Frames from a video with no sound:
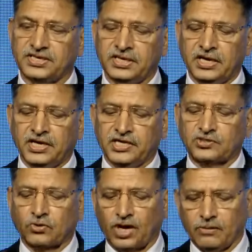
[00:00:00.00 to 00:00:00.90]
is
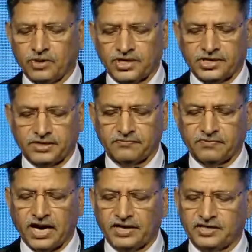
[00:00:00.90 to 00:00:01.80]
collaborative
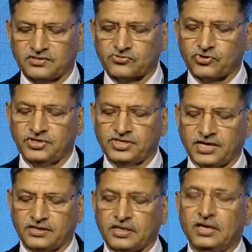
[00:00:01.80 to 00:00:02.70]
and is
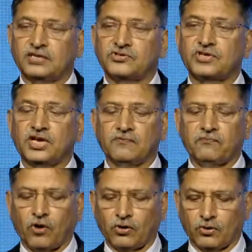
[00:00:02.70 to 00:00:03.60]
stringent, still
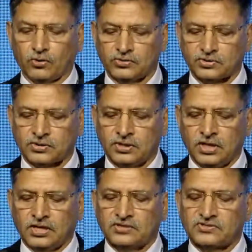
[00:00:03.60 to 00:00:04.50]
follows
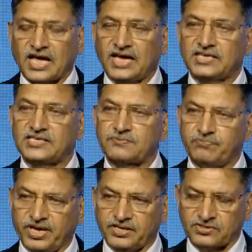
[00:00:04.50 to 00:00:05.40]

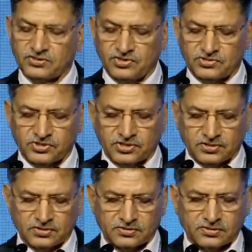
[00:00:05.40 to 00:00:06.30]
science-based
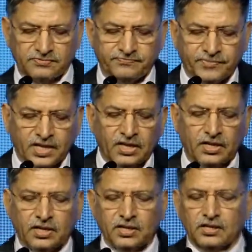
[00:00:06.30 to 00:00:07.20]
decisions.
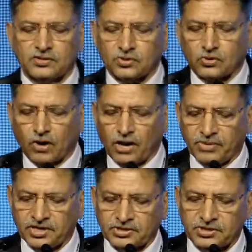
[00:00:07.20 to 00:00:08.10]
So
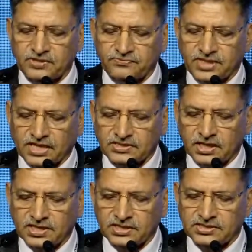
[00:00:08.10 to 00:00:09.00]
collaborations with
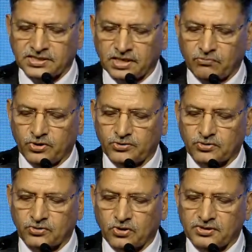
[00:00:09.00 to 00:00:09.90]
SRAs and WHO
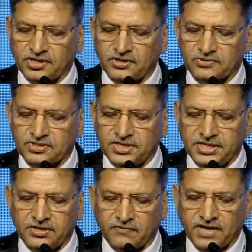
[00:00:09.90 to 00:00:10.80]
on continuous
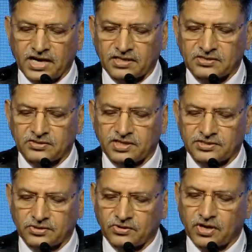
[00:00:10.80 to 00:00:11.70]
need of data
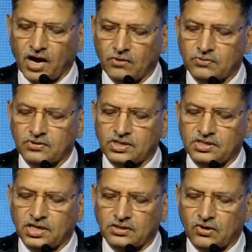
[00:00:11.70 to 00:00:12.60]
generation on how to
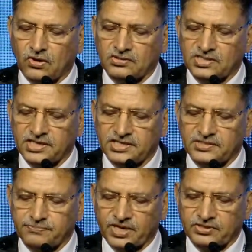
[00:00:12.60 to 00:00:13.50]
conduct on-site
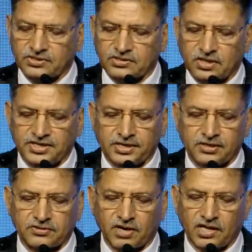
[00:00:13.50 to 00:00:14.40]
inspections, clinical
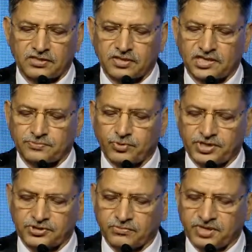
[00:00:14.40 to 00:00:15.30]
trials,
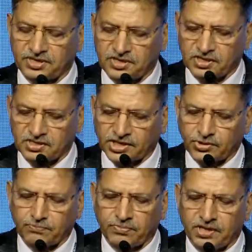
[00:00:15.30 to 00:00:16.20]
transportation of materials,
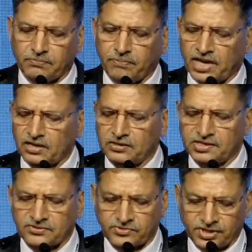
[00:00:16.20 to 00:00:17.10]
equipment, parallel
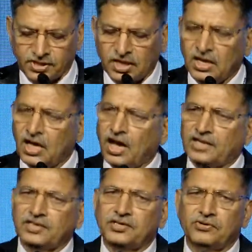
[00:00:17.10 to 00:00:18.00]
testing, I
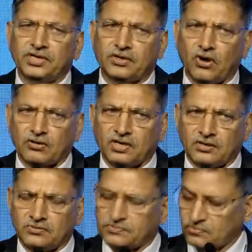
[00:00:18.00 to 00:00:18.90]
think during
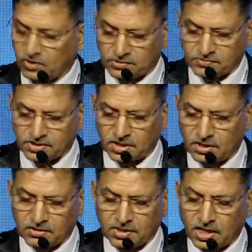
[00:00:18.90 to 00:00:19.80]
lockdowns was
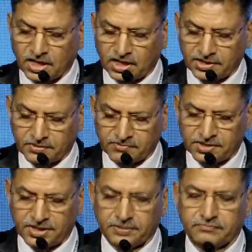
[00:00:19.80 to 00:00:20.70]
a highlight of the
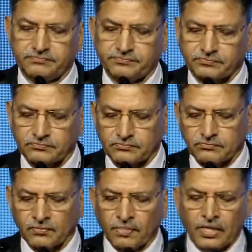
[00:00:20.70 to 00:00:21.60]
day.
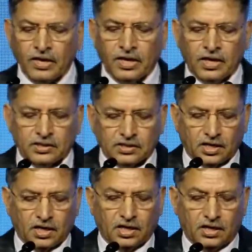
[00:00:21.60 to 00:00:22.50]

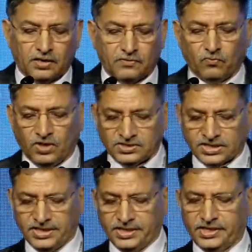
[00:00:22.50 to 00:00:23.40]
Once
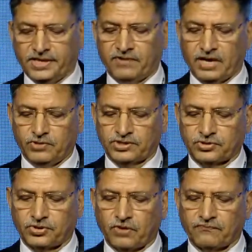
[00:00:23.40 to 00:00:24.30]
again,
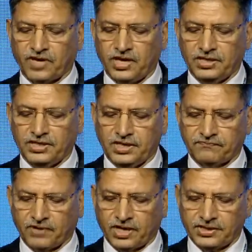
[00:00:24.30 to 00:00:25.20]
evaluation of
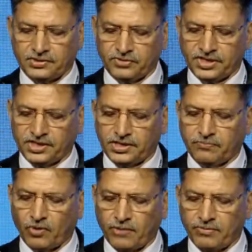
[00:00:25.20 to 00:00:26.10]
AEFI during a
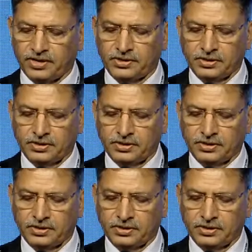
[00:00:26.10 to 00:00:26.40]
deployment,